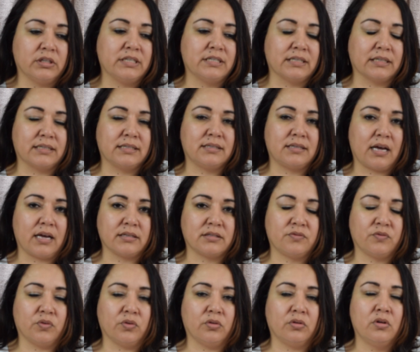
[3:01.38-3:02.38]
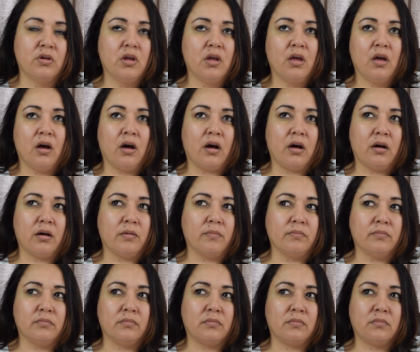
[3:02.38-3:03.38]
successful
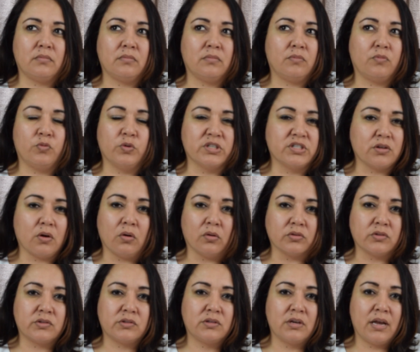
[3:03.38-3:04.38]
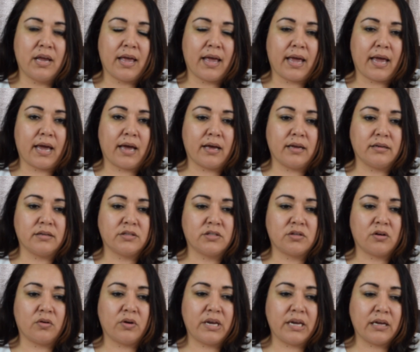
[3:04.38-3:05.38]
results. And
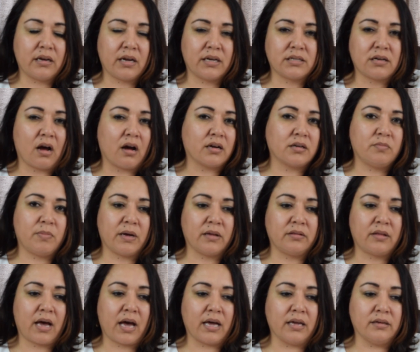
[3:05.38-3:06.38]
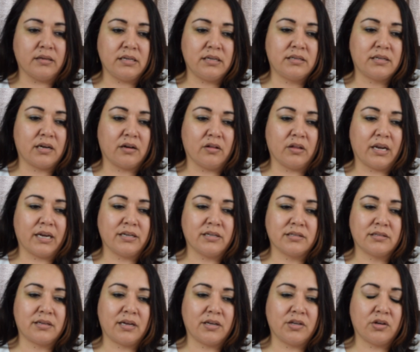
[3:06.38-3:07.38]
so he and I talked about that in detail, and I
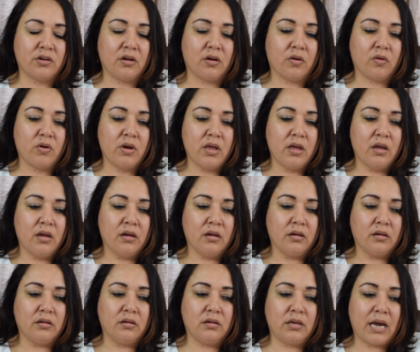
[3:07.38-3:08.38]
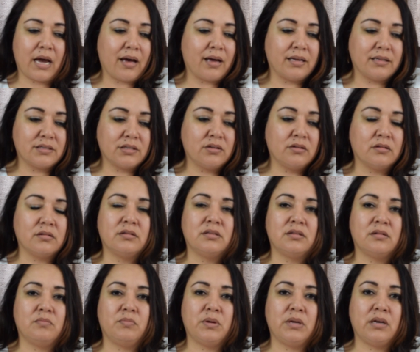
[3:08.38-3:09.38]
just said, yeah, it's good
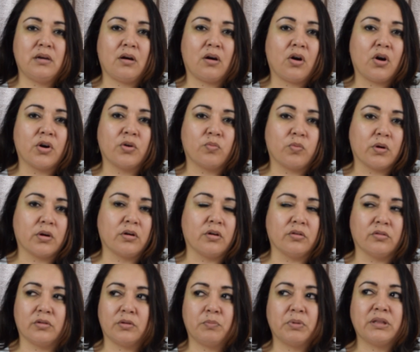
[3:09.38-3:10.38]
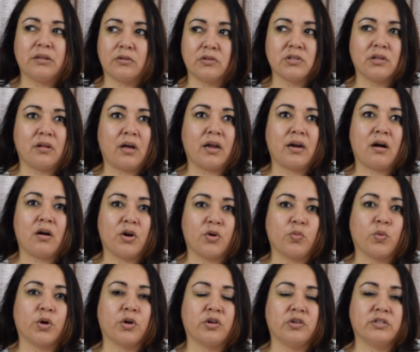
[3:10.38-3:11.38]
to be a hard worker, but there's a lot of
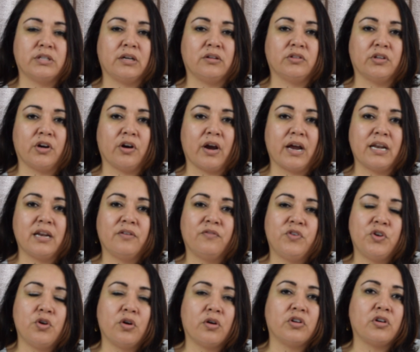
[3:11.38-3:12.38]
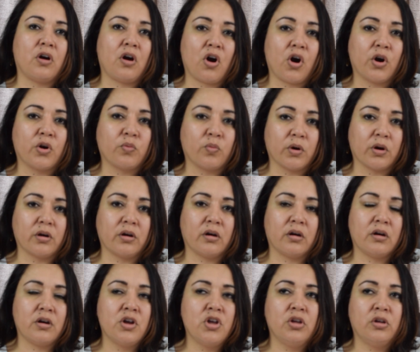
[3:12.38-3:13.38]
hard workers out there. And if you're a hard
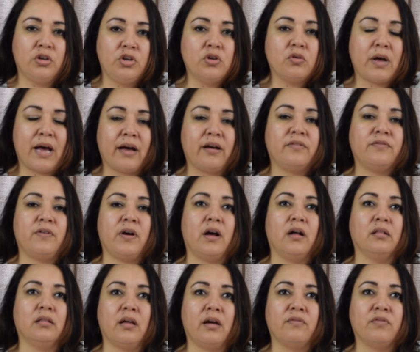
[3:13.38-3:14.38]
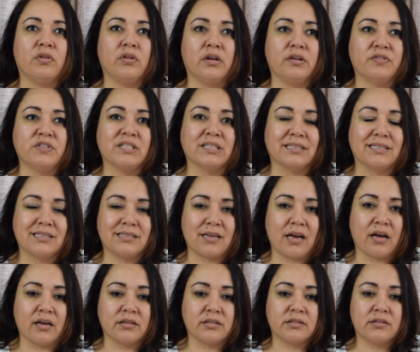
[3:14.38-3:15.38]
worker, you'll have a level of
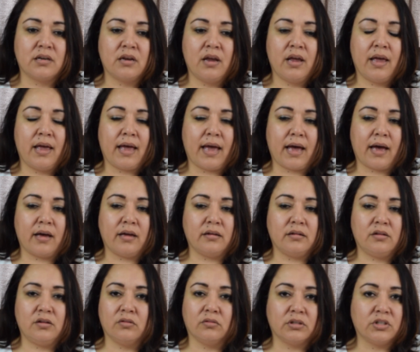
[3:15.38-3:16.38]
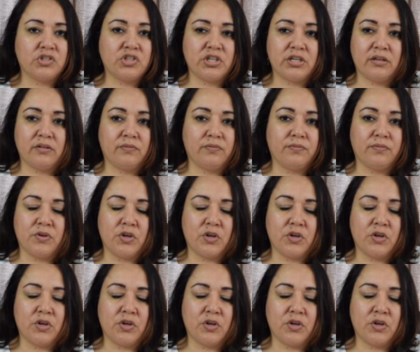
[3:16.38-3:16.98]
success and you'll achieve,